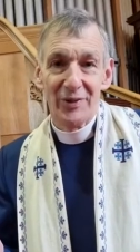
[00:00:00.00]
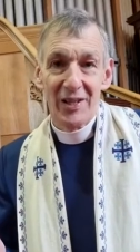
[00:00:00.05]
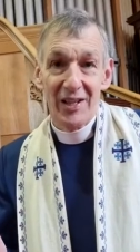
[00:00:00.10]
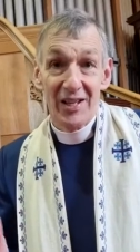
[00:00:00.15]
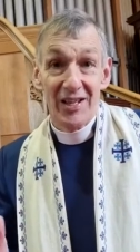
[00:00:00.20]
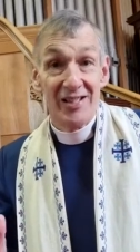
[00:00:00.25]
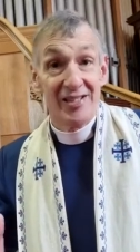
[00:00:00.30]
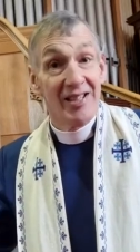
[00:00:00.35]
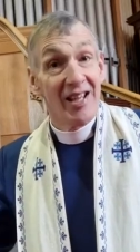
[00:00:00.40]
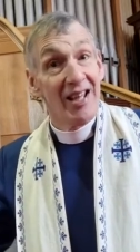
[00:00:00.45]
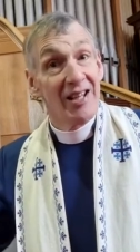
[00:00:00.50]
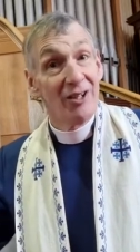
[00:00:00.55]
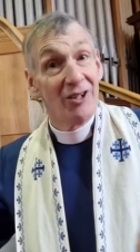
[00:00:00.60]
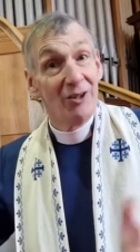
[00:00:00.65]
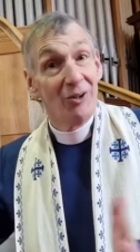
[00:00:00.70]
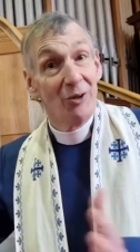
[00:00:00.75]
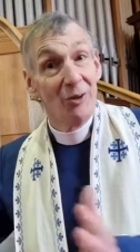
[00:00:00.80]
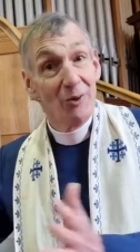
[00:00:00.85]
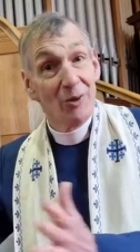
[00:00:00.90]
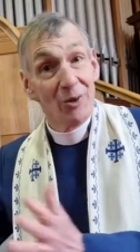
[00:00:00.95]
He
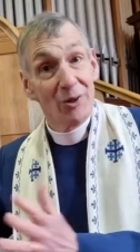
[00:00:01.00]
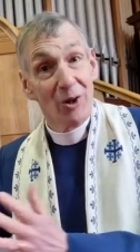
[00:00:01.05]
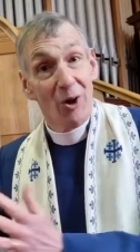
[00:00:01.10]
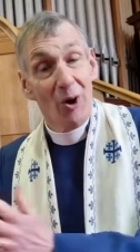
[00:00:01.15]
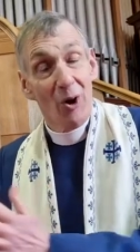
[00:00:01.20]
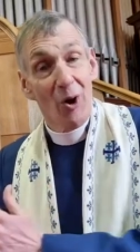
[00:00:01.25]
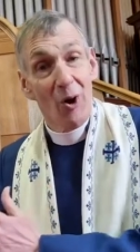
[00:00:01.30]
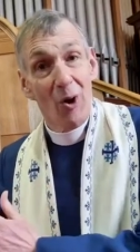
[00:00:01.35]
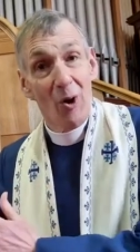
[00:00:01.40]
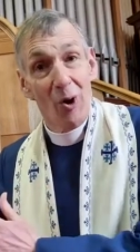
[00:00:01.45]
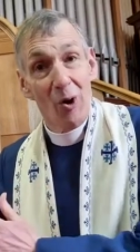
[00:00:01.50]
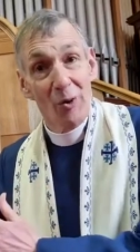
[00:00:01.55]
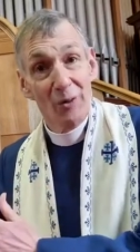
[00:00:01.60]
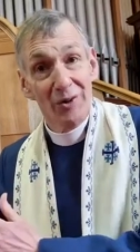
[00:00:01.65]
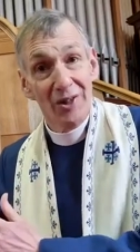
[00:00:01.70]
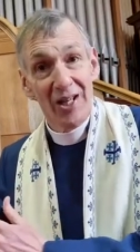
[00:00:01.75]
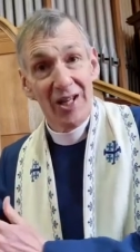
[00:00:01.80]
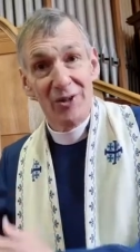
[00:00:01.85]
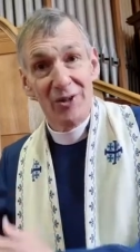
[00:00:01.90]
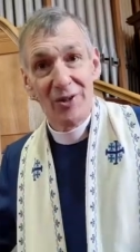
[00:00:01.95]
said, go to all
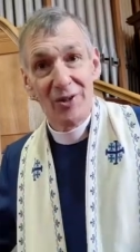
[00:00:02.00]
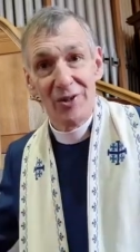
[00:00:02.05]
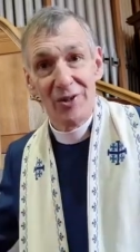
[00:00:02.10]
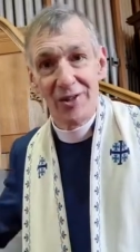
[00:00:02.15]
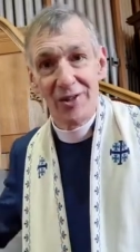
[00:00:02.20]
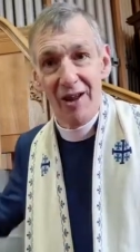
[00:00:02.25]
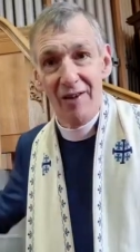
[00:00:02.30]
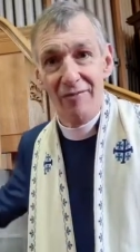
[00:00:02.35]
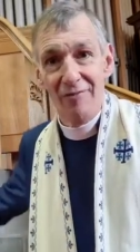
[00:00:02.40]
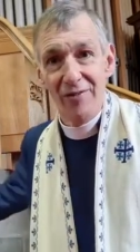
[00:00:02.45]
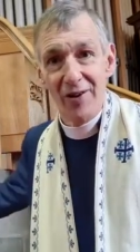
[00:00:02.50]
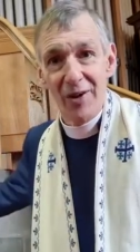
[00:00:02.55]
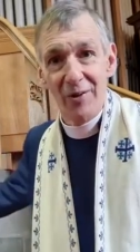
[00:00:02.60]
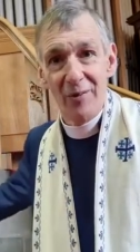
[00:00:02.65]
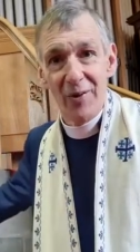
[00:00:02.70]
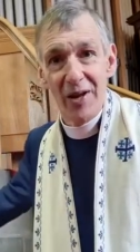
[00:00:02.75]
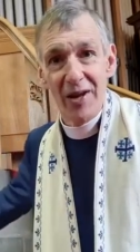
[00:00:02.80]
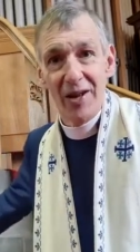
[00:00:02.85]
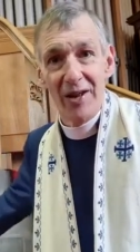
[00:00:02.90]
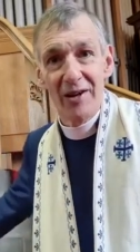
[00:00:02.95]
nations
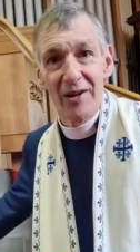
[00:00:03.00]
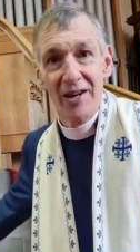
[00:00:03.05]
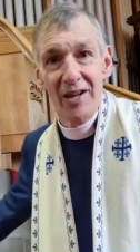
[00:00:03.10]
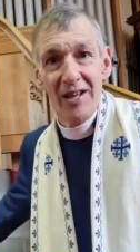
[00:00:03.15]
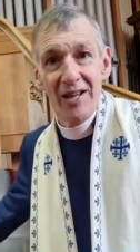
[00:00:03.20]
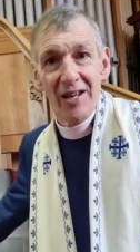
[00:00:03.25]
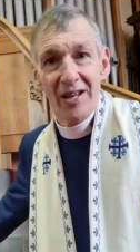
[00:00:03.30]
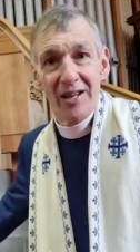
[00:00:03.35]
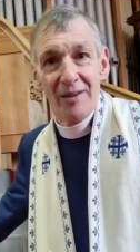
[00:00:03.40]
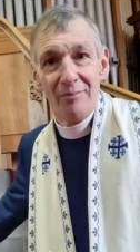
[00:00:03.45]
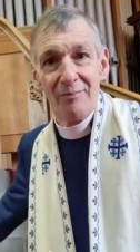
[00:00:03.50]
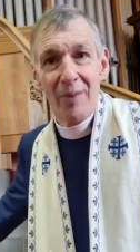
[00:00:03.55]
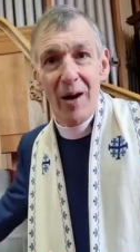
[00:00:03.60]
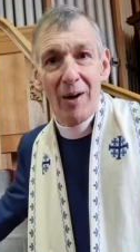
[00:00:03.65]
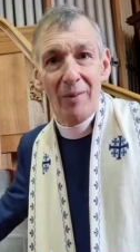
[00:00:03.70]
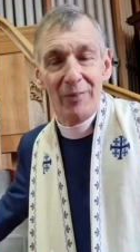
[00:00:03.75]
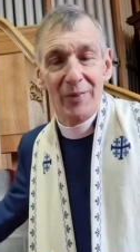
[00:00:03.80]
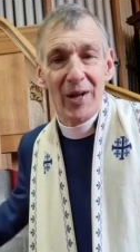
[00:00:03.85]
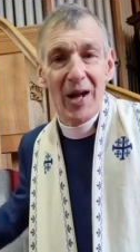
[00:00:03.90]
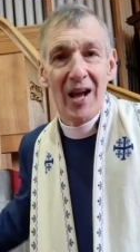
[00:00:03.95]
everywhere,
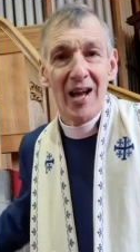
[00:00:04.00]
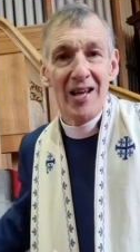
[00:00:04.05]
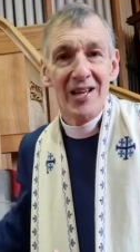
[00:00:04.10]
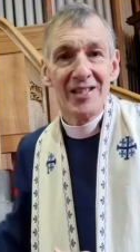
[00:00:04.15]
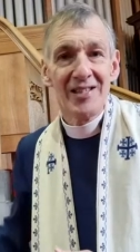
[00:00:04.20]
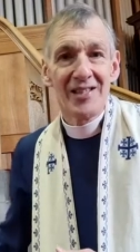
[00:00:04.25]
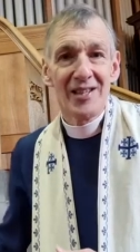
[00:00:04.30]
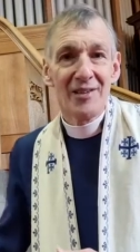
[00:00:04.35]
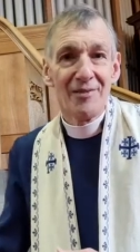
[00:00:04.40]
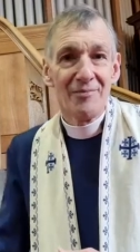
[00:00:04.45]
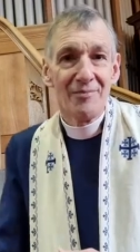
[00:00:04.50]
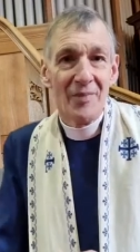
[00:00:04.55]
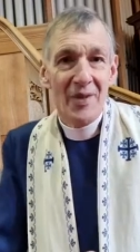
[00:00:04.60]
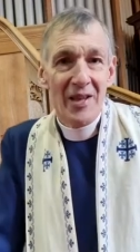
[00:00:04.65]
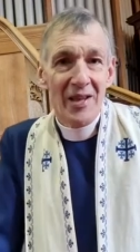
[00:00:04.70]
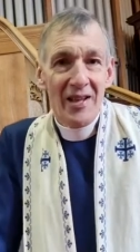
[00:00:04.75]
baptize them,